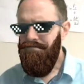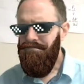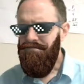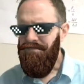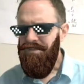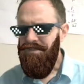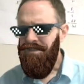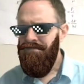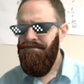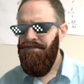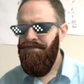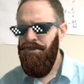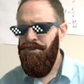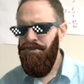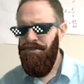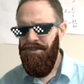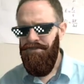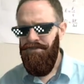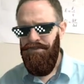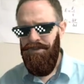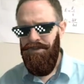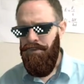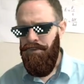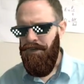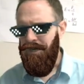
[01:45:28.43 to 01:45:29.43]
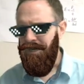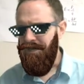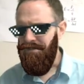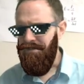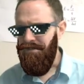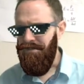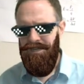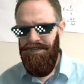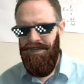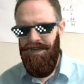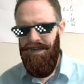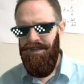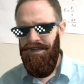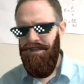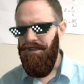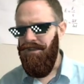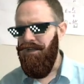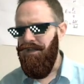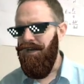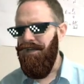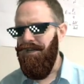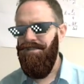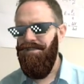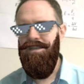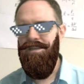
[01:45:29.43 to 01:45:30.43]
Fusion requires like
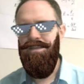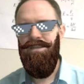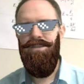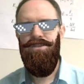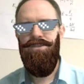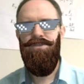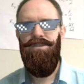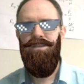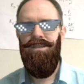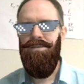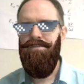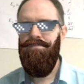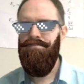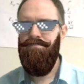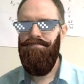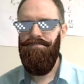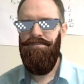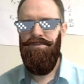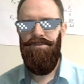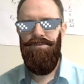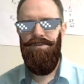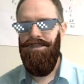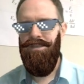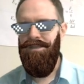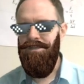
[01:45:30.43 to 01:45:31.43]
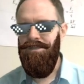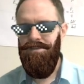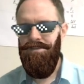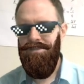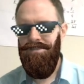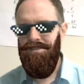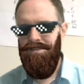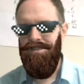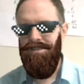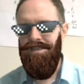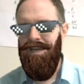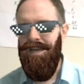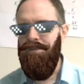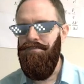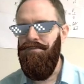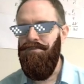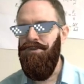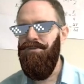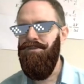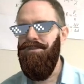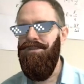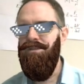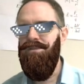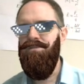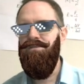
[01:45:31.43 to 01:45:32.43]
lots of energy, really, to slam those
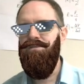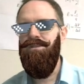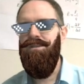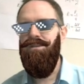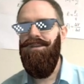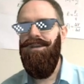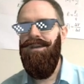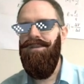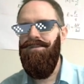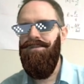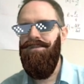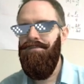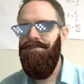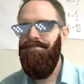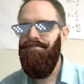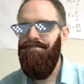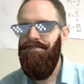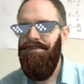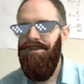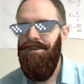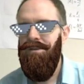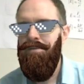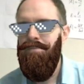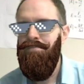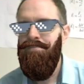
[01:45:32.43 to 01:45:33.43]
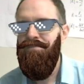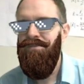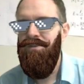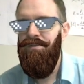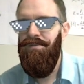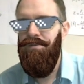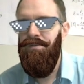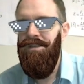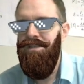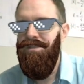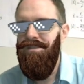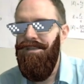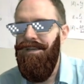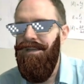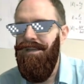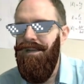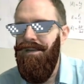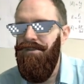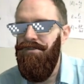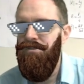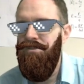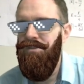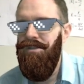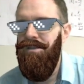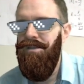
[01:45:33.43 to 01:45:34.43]
things together, release that
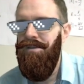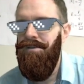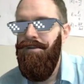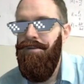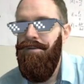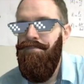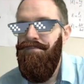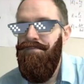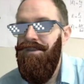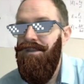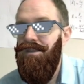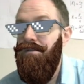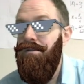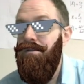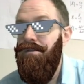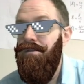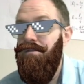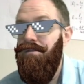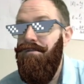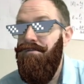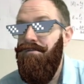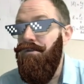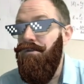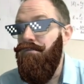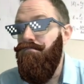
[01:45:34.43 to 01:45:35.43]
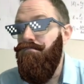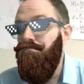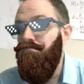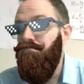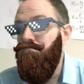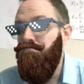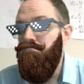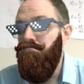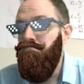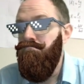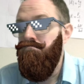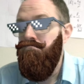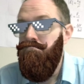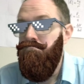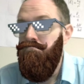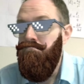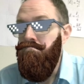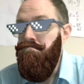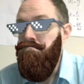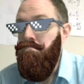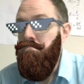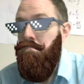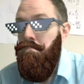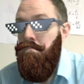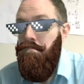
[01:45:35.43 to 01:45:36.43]
energy. So
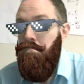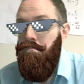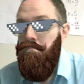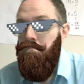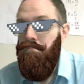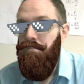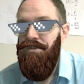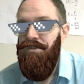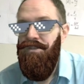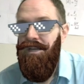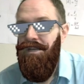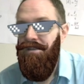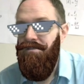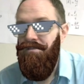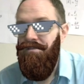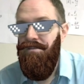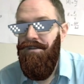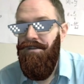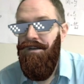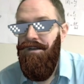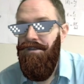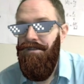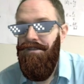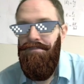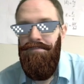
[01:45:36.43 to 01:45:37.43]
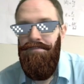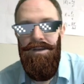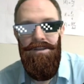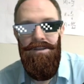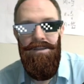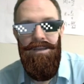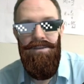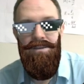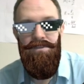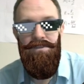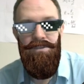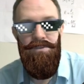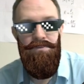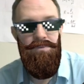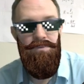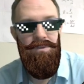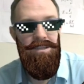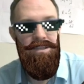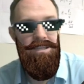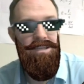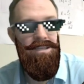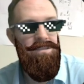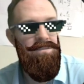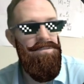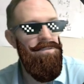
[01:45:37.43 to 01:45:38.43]
chances are the amount of energy
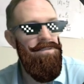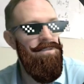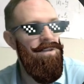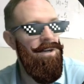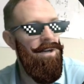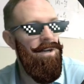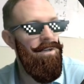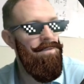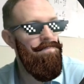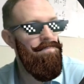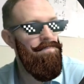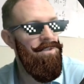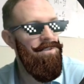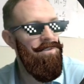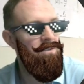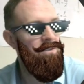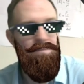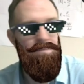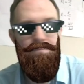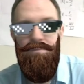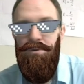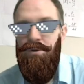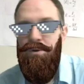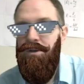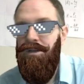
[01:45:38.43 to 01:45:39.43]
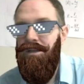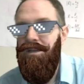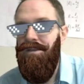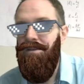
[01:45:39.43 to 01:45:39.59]
released is not as much as you put in.